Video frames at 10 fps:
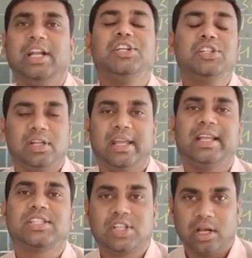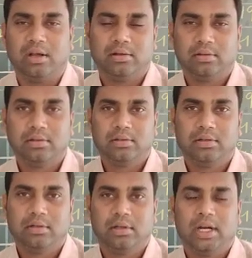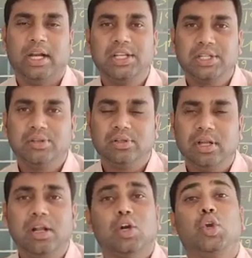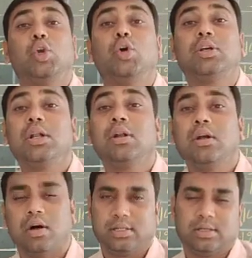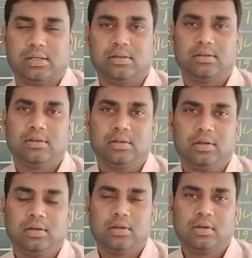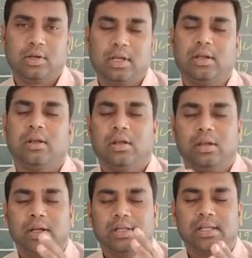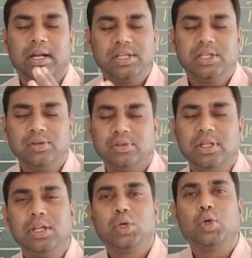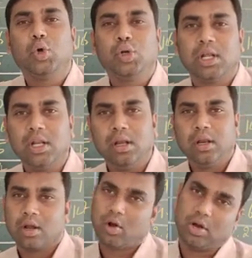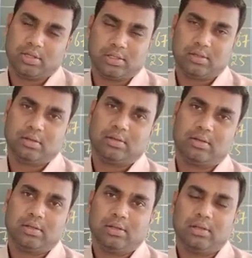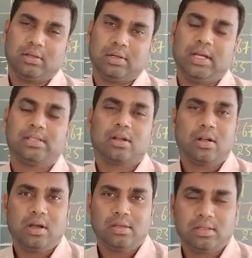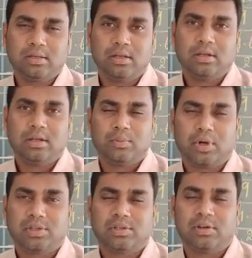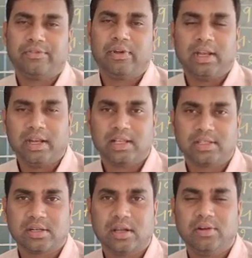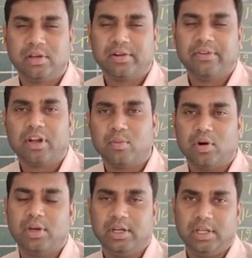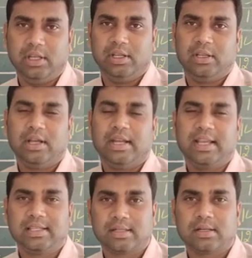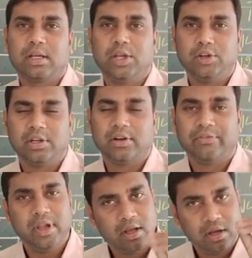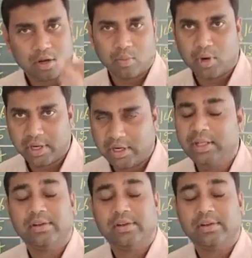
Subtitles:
Additional, extra, addition to the total cost. Okay, it's addition to the total cost. It is the cost production of an extra unit of a commodity. An extra unit of a commodity.